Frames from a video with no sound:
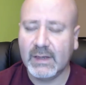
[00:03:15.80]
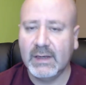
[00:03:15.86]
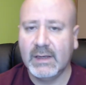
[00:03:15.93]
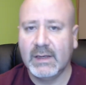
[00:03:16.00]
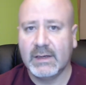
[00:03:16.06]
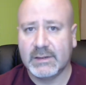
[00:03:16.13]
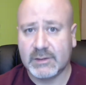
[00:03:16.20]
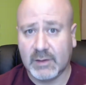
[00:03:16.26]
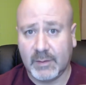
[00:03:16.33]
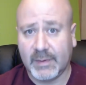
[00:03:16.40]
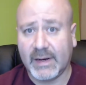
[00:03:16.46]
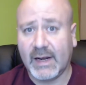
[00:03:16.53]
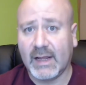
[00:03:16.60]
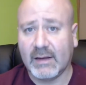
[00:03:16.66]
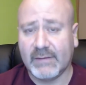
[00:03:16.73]
So the
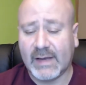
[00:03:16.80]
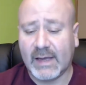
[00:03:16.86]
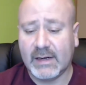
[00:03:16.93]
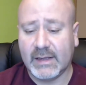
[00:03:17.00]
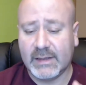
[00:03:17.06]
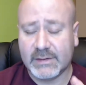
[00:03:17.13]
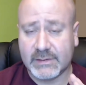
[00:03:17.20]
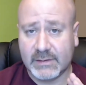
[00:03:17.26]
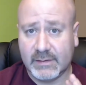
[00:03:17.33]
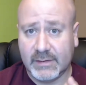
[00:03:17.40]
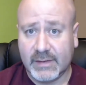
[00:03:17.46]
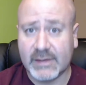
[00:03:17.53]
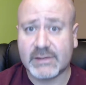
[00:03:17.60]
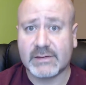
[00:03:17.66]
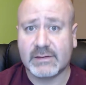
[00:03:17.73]
beginning of that is
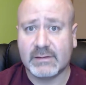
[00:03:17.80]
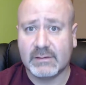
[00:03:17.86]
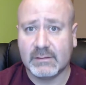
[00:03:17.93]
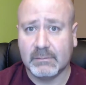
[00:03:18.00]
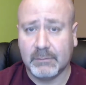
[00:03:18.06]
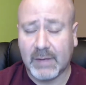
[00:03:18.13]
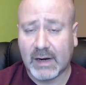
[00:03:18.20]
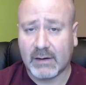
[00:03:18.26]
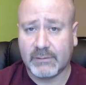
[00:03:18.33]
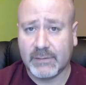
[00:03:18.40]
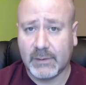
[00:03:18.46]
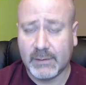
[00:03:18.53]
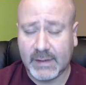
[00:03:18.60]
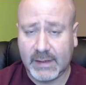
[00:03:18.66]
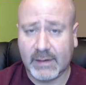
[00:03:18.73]
this
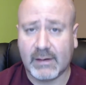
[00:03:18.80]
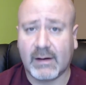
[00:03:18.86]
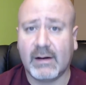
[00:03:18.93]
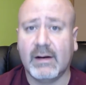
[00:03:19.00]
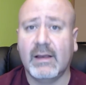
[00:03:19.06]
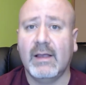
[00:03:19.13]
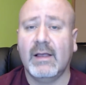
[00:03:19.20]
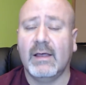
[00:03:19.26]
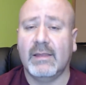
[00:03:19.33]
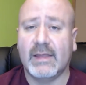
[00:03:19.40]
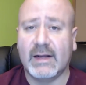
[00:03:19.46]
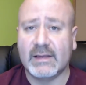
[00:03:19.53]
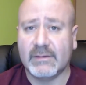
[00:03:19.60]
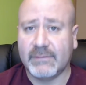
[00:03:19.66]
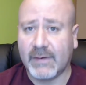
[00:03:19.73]
microphone here. Then
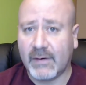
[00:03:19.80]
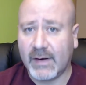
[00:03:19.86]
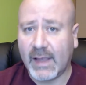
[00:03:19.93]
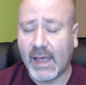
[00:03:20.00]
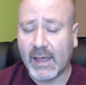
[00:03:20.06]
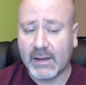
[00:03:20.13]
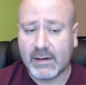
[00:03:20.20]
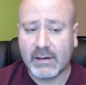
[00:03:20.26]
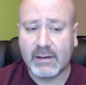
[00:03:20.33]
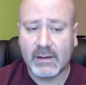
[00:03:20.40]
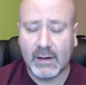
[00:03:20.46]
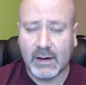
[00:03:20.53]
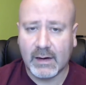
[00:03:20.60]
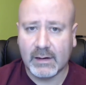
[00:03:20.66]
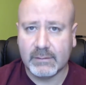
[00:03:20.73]
at the very end,
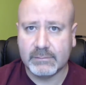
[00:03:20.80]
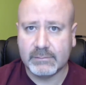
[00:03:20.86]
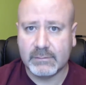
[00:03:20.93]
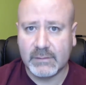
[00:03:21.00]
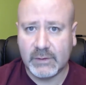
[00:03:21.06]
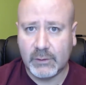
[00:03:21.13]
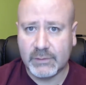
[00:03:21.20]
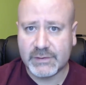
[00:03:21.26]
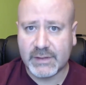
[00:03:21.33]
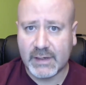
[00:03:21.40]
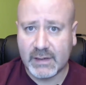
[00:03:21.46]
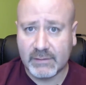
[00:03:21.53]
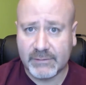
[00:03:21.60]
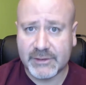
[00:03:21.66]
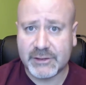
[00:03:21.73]
using
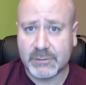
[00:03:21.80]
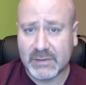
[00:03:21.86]
DaVinci